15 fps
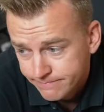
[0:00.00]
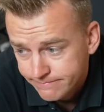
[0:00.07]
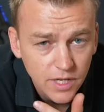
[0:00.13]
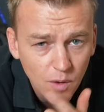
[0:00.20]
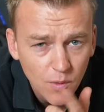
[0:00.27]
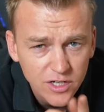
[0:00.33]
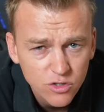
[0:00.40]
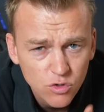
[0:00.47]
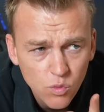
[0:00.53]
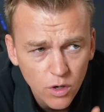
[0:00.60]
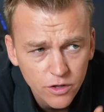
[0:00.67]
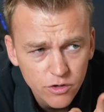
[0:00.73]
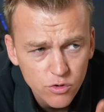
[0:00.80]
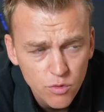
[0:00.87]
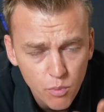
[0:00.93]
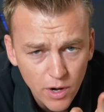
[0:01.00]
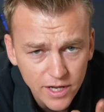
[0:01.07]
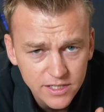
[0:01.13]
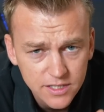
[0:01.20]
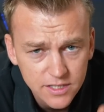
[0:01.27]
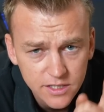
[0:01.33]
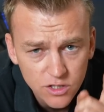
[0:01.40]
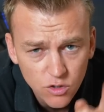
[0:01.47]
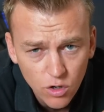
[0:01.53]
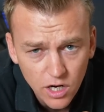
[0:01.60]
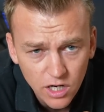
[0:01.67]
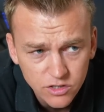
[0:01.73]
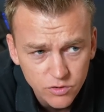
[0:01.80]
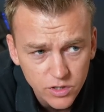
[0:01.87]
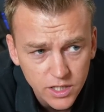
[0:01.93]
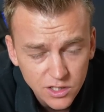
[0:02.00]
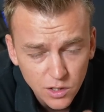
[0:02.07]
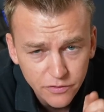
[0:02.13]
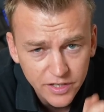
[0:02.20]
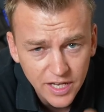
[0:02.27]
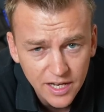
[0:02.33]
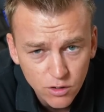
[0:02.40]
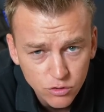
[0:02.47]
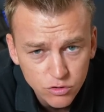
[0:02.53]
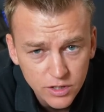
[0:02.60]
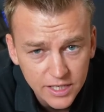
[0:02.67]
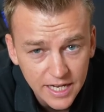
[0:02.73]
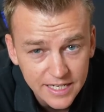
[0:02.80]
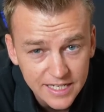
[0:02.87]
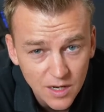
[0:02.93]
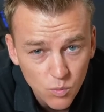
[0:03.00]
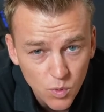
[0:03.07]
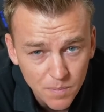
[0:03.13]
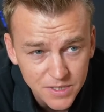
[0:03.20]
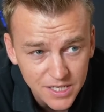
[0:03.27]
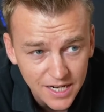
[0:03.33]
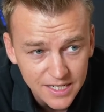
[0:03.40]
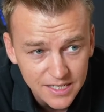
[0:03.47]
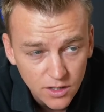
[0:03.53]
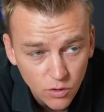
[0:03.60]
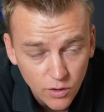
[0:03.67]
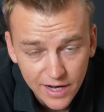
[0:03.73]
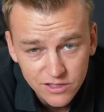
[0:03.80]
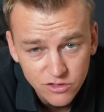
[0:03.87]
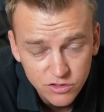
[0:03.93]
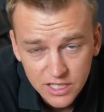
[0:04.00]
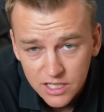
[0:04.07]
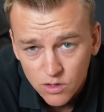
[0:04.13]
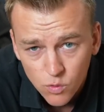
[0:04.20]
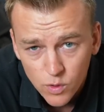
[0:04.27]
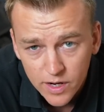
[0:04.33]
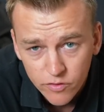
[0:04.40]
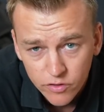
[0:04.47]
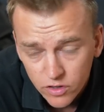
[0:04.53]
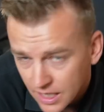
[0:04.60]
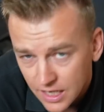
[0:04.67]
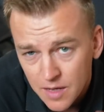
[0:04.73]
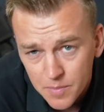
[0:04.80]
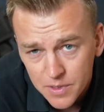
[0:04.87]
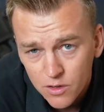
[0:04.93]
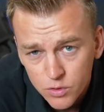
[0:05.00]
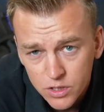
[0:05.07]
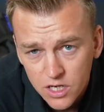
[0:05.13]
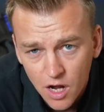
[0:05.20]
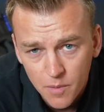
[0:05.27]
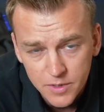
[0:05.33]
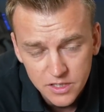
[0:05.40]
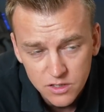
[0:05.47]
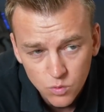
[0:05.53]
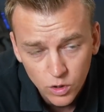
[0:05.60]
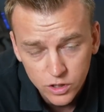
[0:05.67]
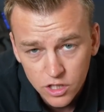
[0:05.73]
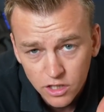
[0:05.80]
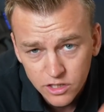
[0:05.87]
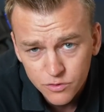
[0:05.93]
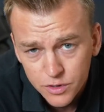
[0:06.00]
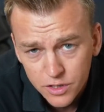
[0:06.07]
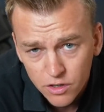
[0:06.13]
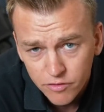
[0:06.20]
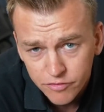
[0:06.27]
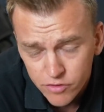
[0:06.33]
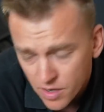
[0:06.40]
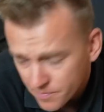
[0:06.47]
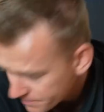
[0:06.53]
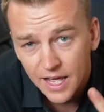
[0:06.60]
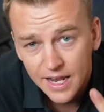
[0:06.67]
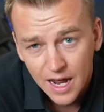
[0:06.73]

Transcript: Now I do wonder the prices in your country. So if you can go to the KTM website or ask your dealer, whatever, let me know in the comments what country you're from and